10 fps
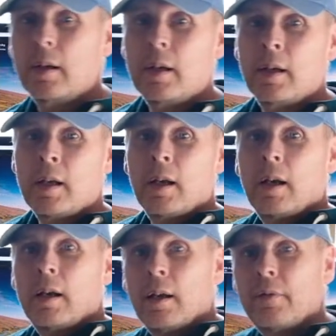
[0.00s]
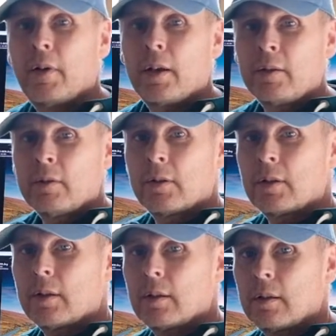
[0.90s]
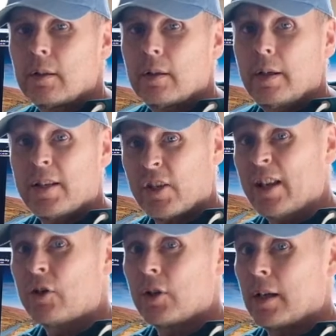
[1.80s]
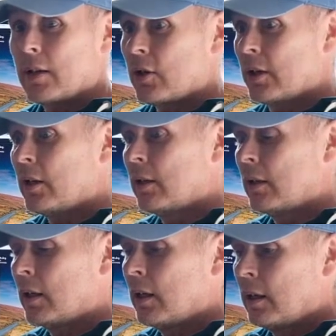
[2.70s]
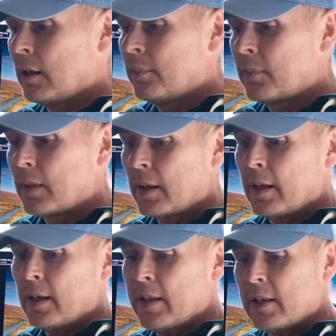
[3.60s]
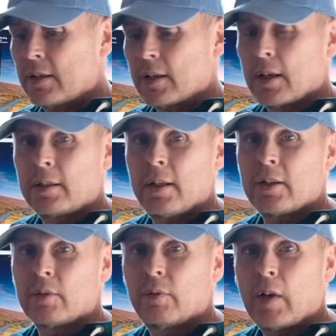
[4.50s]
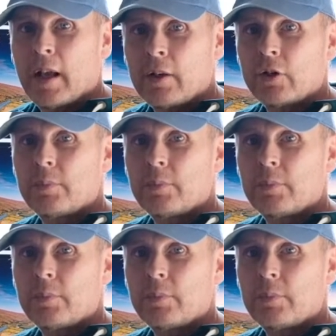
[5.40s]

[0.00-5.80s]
I find essential, actually, is a decent flash.